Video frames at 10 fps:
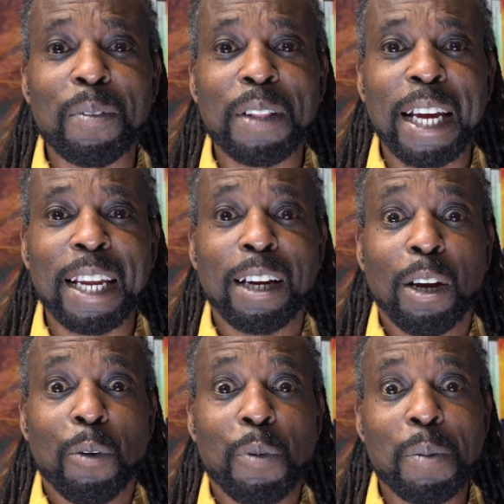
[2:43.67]
then
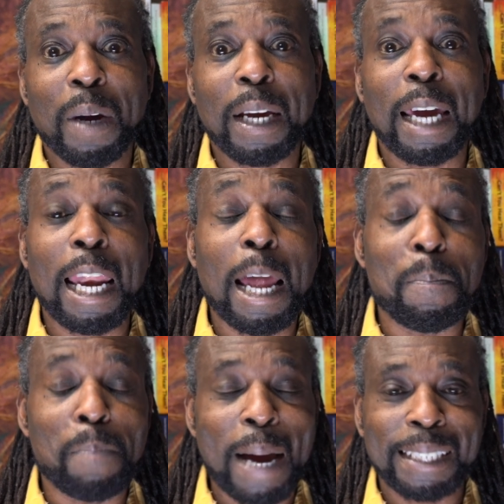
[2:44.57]
we might get
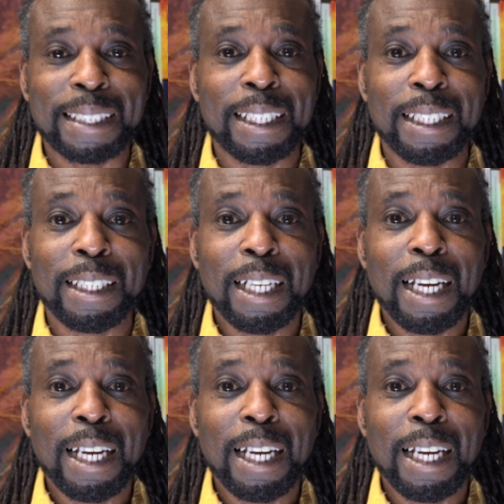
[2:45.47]
lambasted